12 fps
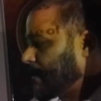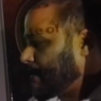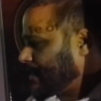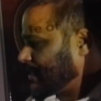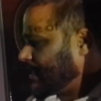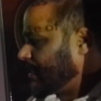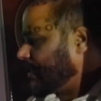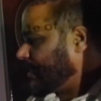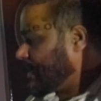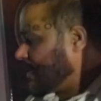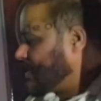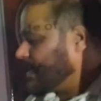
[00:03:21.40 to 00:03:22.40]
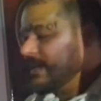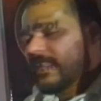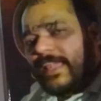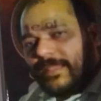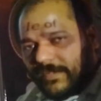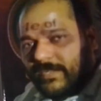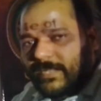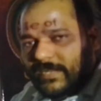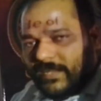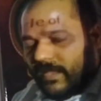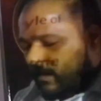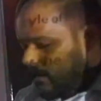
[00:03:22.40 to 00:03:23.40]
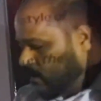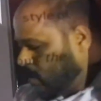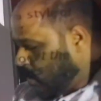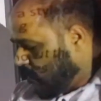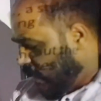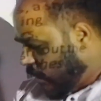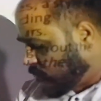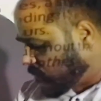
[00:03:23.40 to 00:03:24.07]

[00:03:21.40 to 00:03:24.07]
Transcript: represented in great detail. One